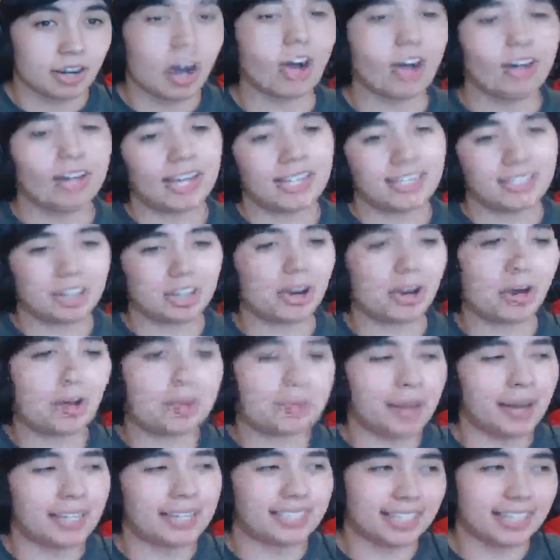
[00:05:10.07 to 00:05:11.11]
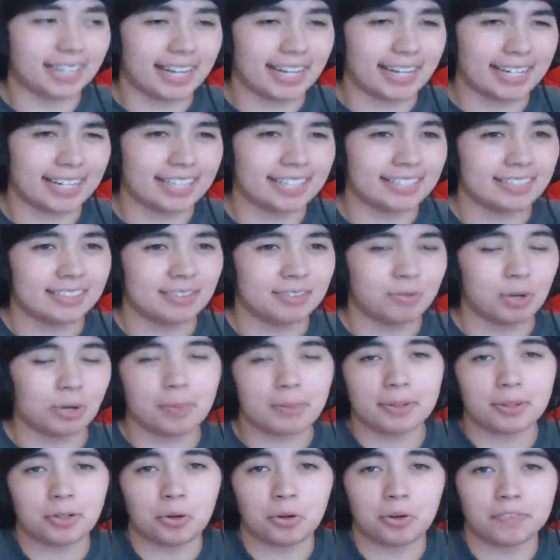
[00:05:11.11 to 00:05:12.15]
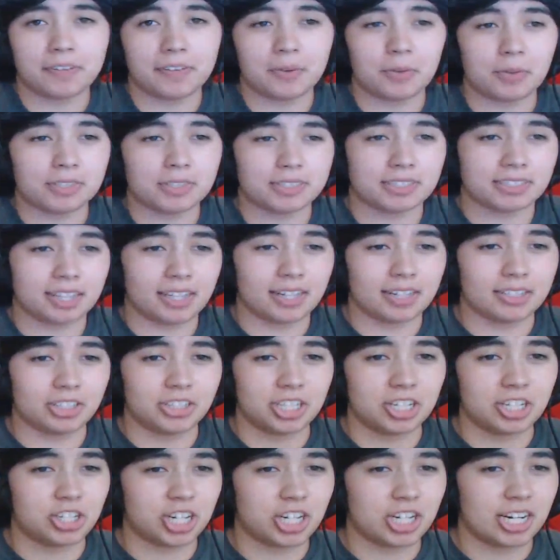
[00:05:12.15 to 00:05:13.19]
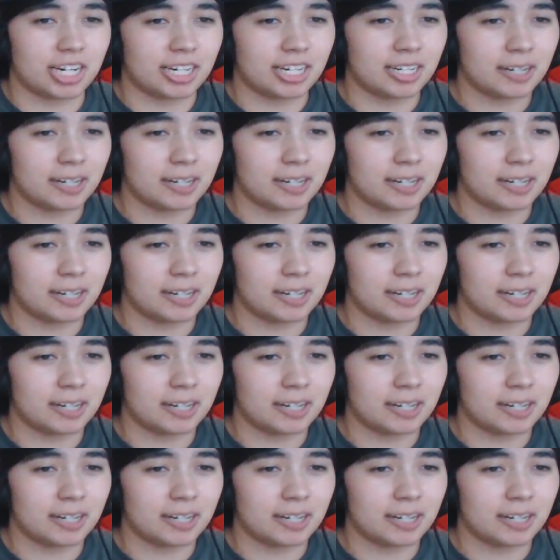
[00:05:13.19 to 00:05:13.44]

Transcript: Okay, so pixelated. Would have been cool if it was uh, CG. Water,